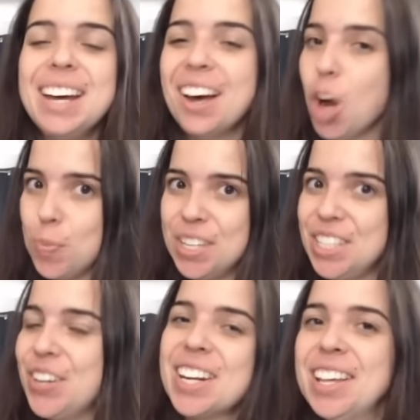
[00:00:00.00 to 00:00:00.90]
I hope to see
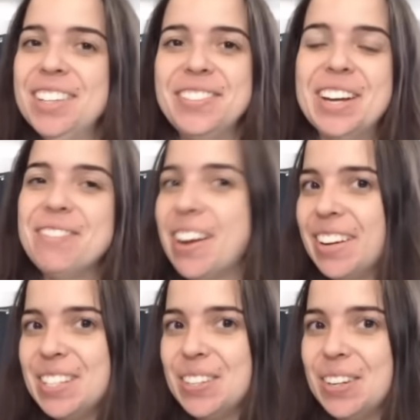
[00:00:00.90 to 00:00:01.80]
you in another video very
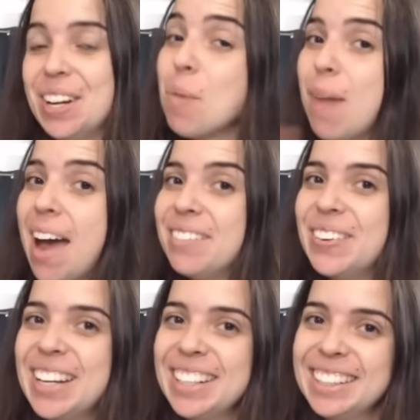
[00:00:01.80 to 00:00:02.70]
soon. Bye,
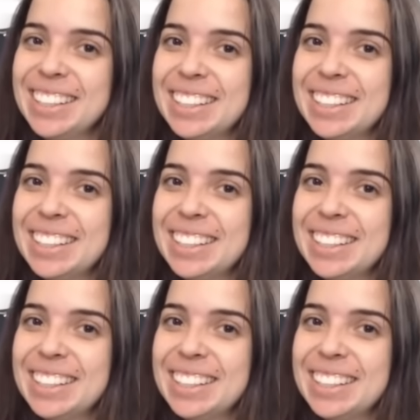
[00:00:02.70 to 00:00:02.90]
everyone.